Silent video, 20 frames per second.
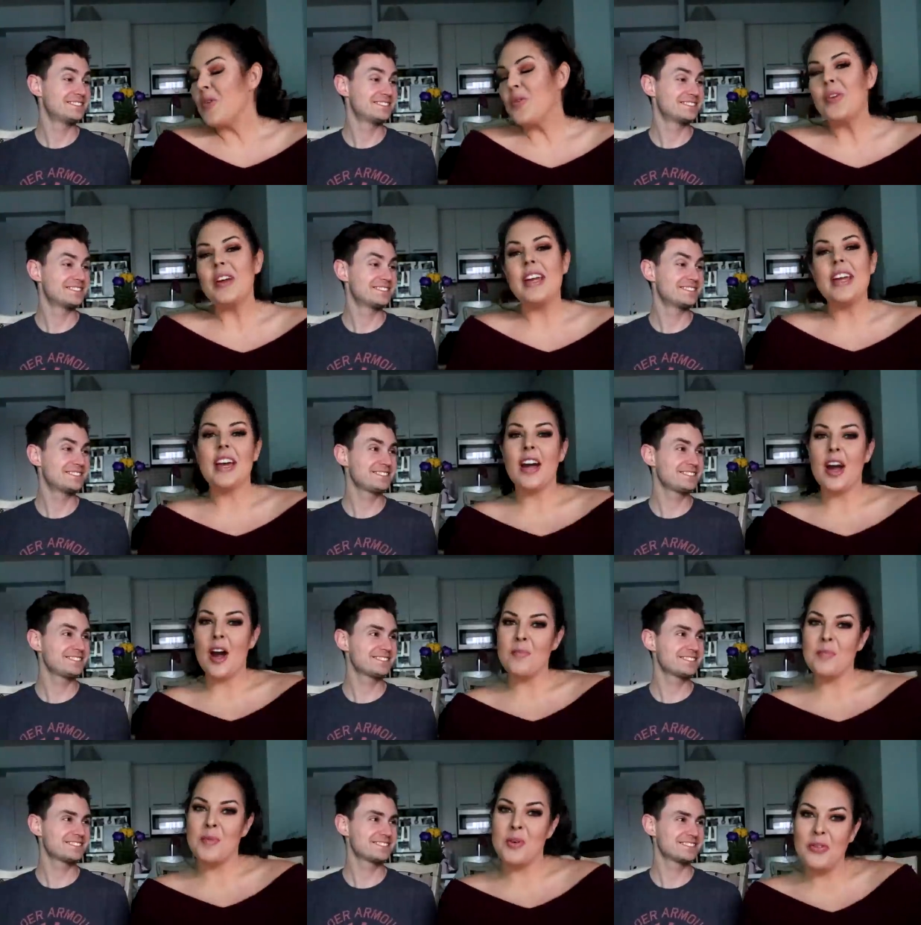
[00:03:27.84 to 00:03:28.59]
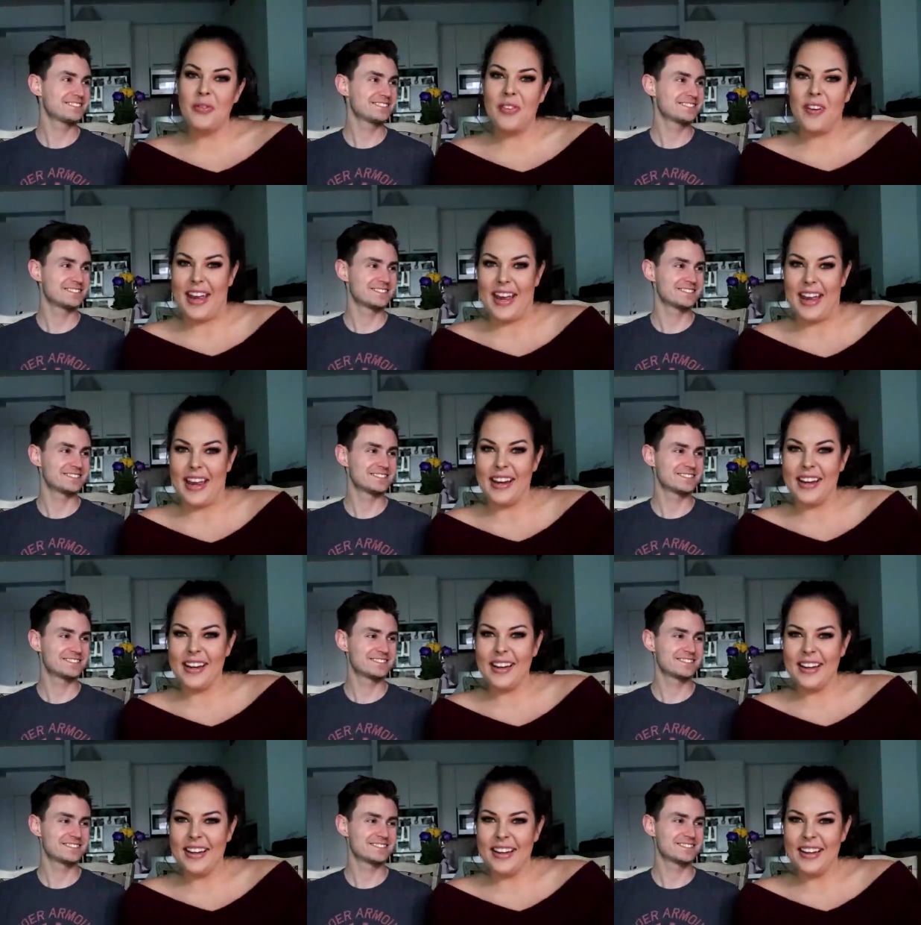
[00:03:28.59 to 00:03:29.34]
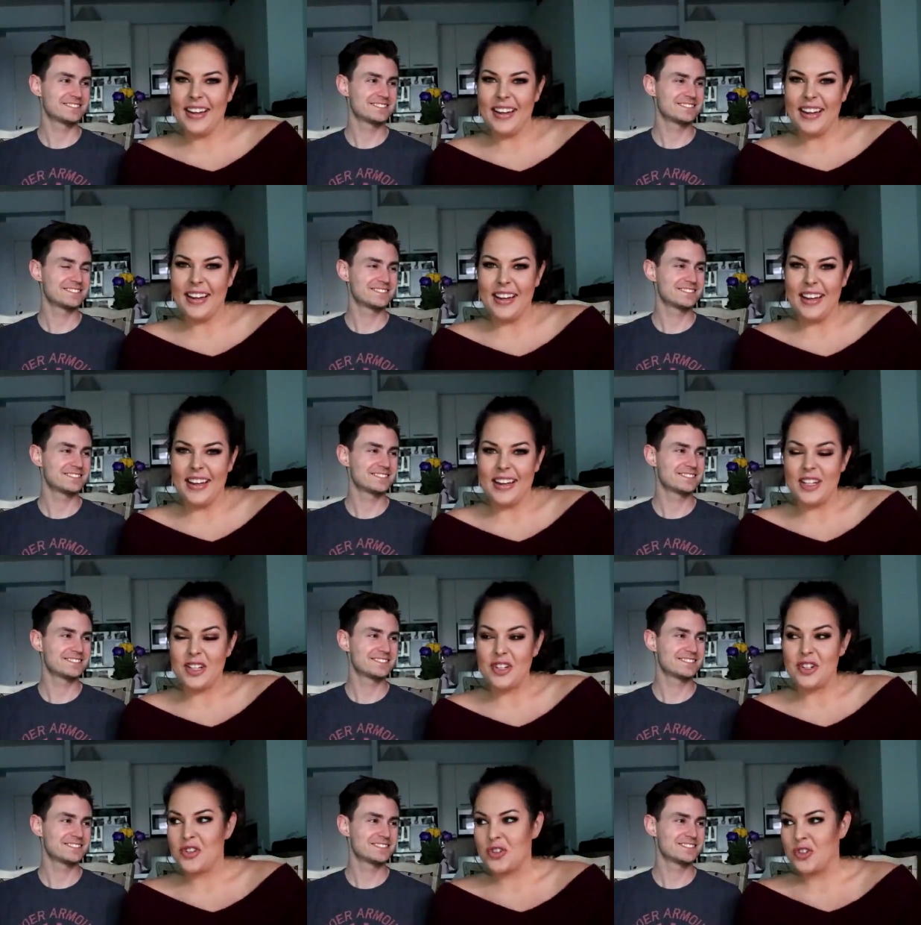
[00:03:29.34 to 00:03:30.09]
Speaker 1: We are moving,
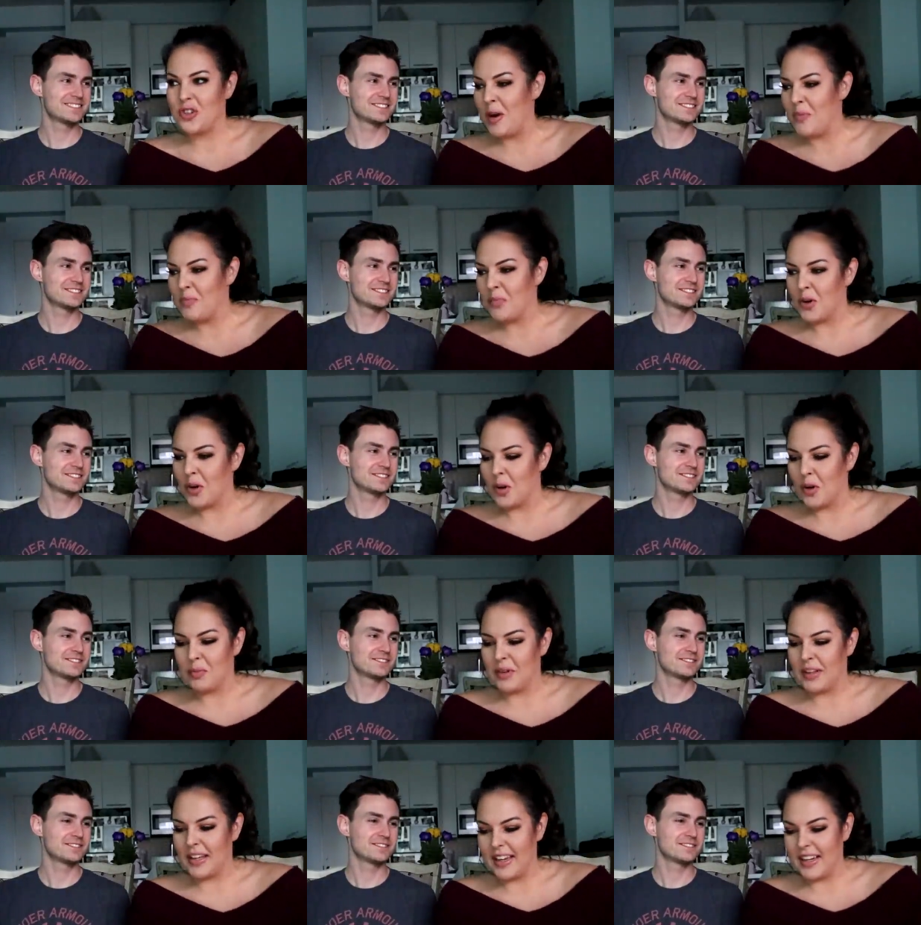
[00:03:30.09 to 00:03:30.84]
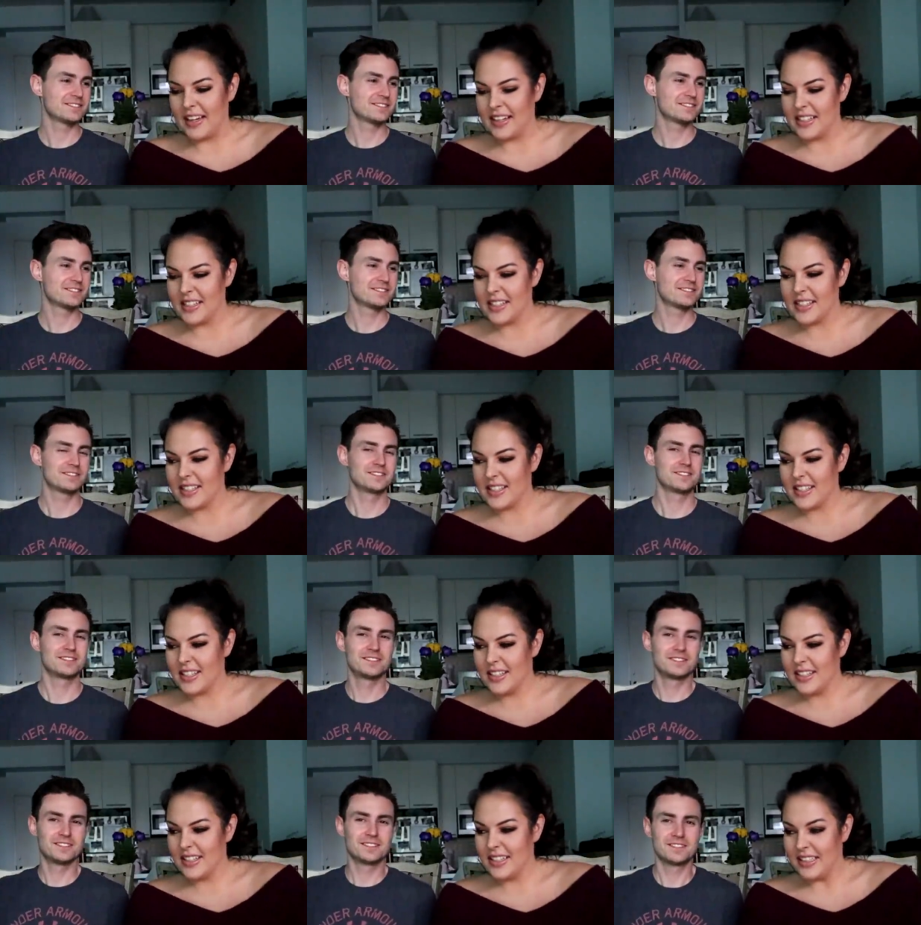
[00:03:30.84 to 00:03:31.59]
drum roll please,